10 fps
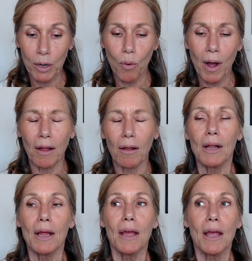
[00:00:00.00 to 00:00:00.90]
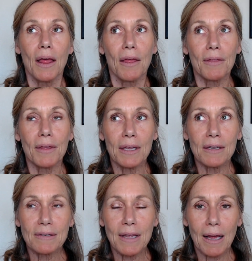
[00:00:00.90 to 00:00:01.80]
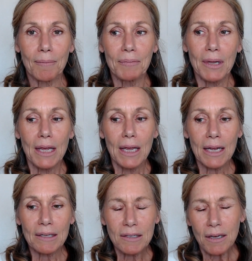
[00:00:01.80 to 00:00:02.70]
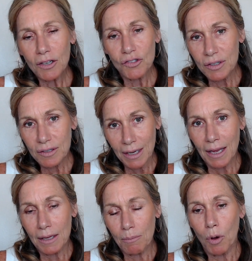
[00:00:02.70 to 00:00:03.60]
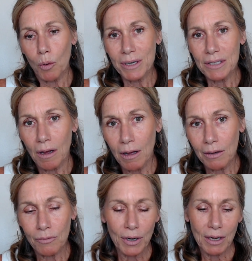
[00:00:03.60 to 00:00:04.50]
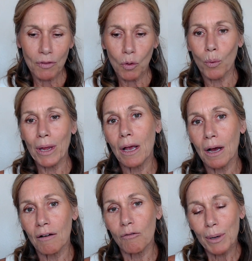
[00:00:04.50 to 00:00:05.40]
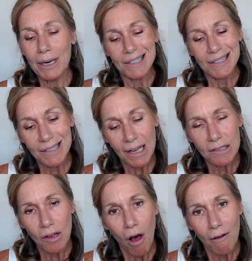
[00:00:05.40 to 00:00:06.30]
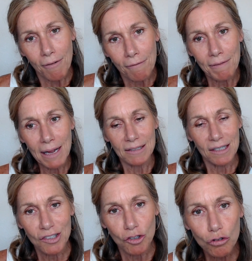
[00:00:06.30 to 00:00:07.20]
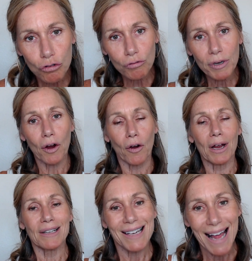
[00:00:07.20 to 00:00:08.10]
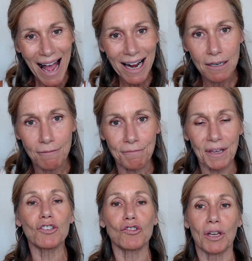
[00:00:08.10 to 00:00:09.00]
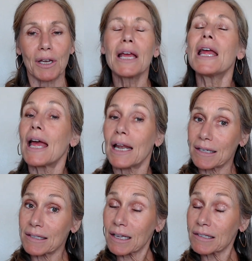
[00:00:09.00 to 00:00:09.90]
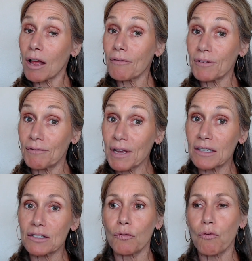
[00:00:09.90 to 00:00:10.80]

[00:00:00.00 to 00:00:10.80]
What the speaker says: while, is that it's not just, again, the moment of or even the week of, but it sets off events. It's a trigger. It's an activation, and it sets off events